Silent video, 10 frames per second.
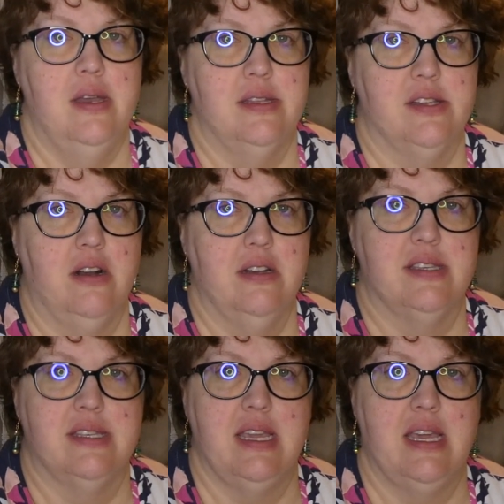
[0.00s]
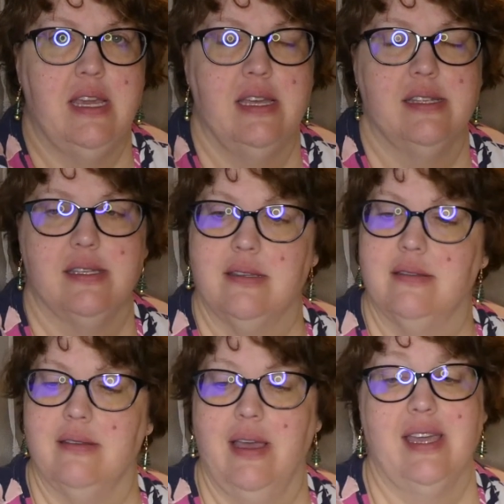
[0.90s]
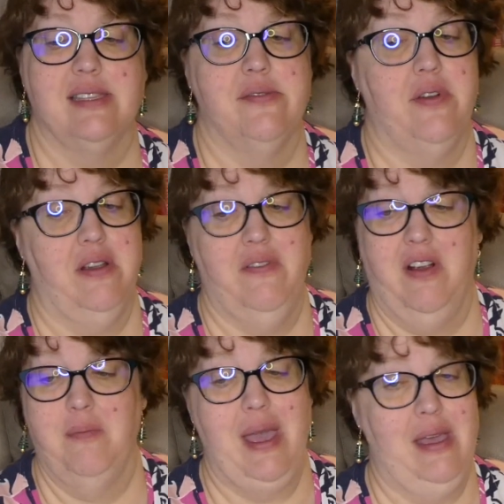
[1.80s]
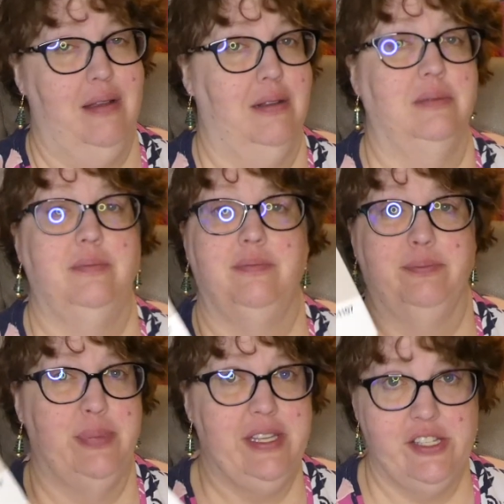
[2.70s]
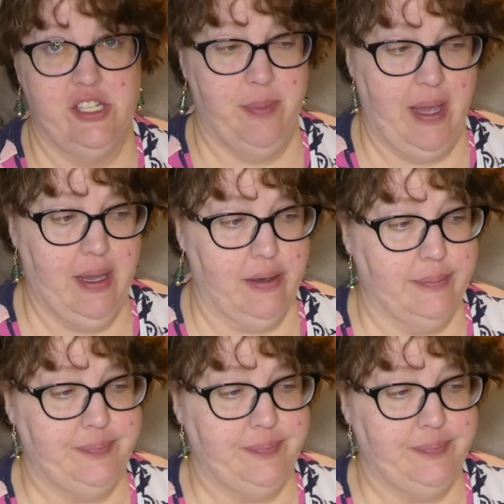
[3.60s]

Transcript: It's hard to see. It's, I guess, a very, very pale peachy pink.